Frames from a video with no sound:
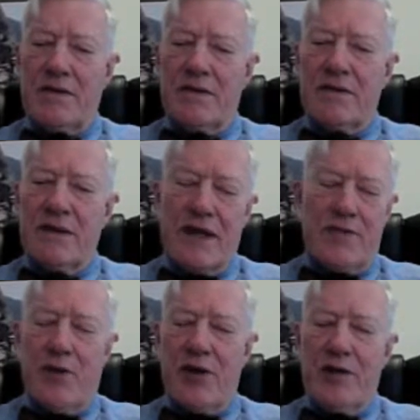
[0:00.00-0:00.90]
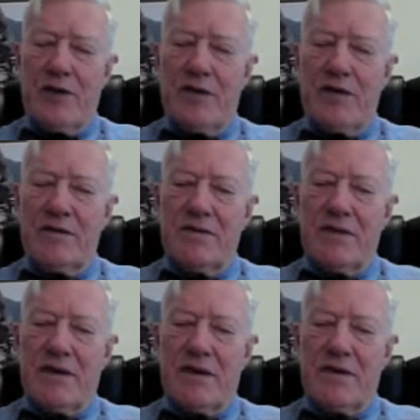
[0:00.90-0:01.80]
expert in
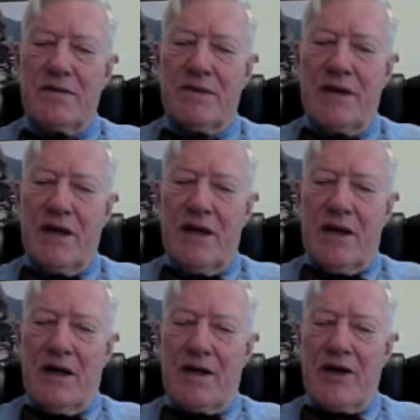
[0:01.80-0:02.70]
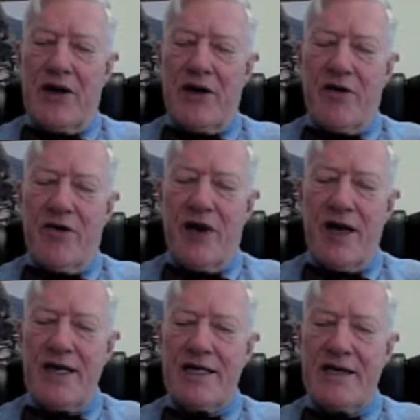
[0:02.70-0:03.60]
care of the
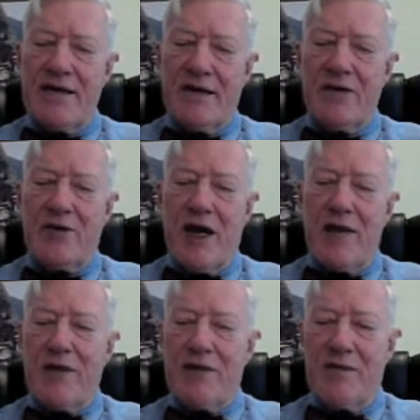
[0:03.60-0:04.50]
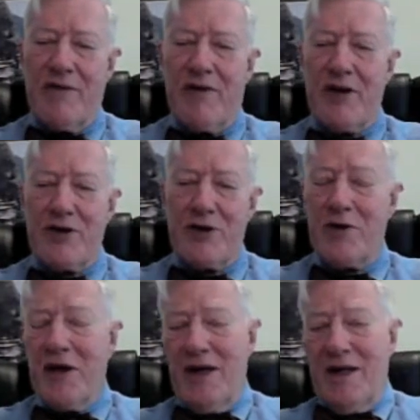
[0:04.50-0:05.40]
aging who came to FSU
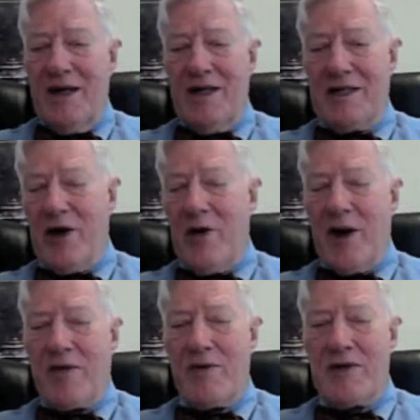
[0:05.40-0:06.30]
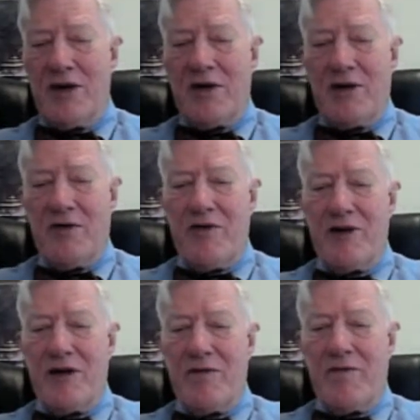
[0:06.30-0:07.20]
as a direct result of the
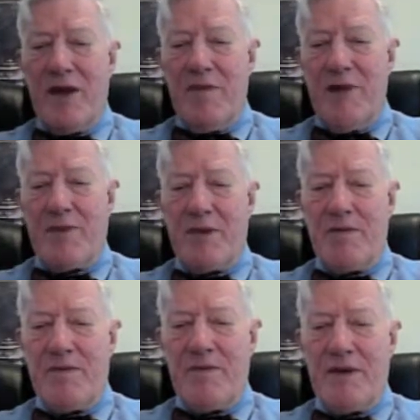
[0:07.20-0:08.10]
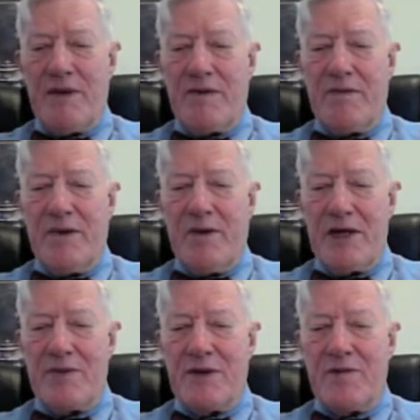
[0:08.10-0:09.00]
Pepper
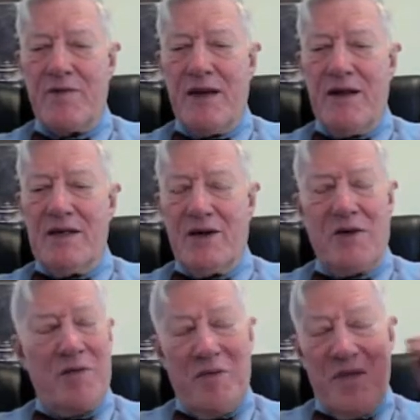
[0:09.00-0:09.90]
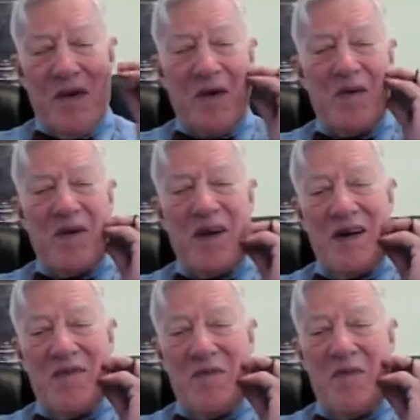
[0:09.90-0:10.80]
arrangement. So
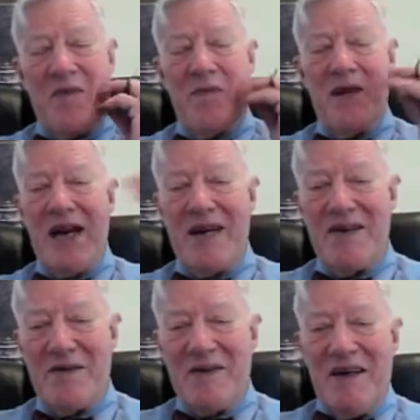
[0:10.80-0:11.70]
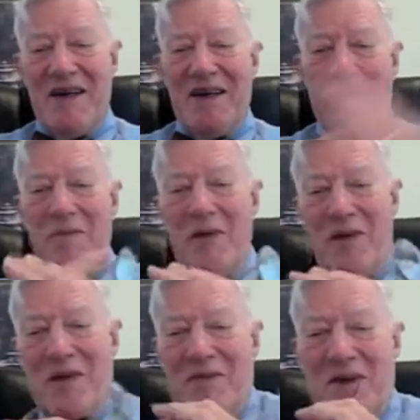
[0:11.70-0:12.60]
again, we began to
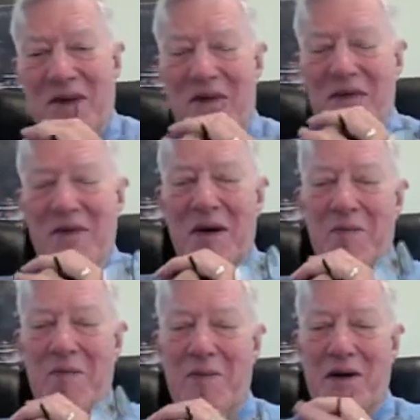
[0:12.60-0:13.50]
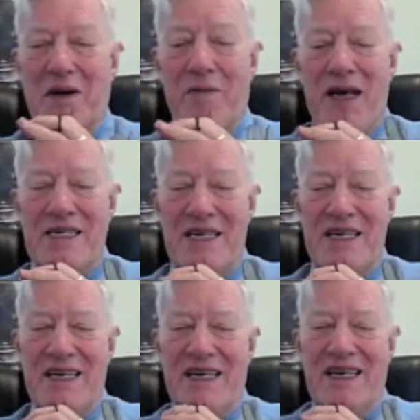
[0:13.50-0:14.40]
build up a capacity
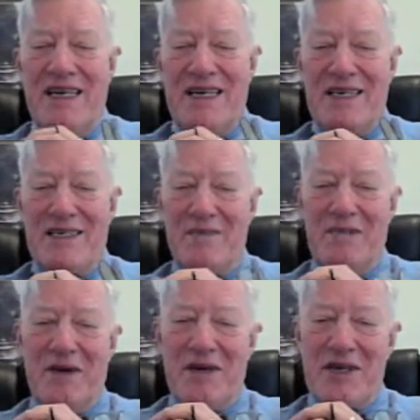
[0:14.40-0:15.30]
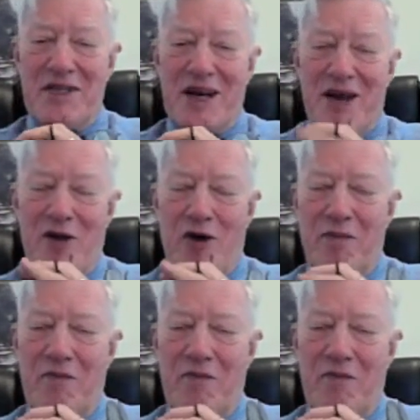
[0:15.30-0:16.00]
in some areas that I thought